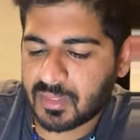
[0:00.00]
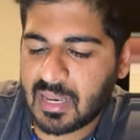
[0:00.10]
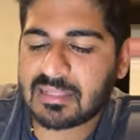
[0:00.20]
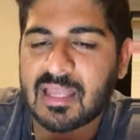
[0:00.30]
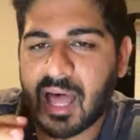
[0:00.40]

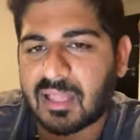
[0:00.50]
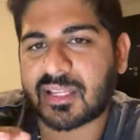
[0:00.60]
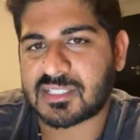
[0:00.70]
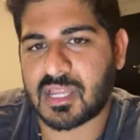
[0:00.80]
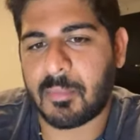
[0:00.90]
not the
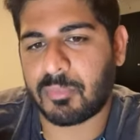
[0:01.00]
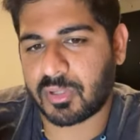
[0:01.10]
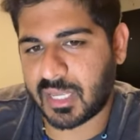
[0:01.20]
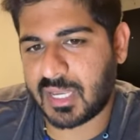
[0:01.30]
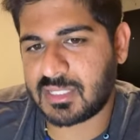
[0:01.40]
Al-Qassam
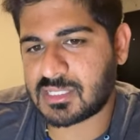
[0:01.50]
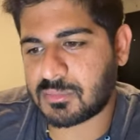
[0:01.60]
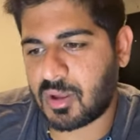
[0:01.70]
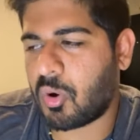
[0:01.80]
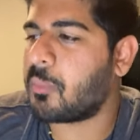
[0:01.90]
brigades.
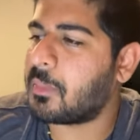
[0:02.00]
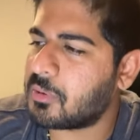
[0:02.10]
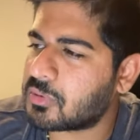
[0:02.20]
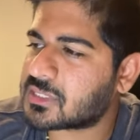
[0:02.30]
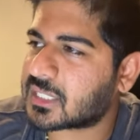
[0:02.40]
Well, maybe
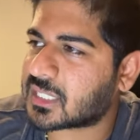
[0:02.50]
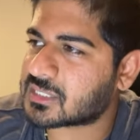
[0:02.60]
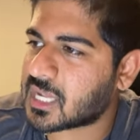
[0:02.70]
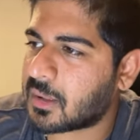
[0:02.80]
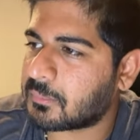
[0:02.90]
it was the
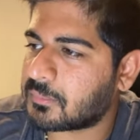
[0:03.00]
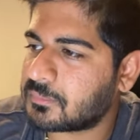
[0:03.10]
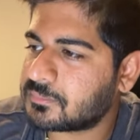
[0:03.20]
Qassam.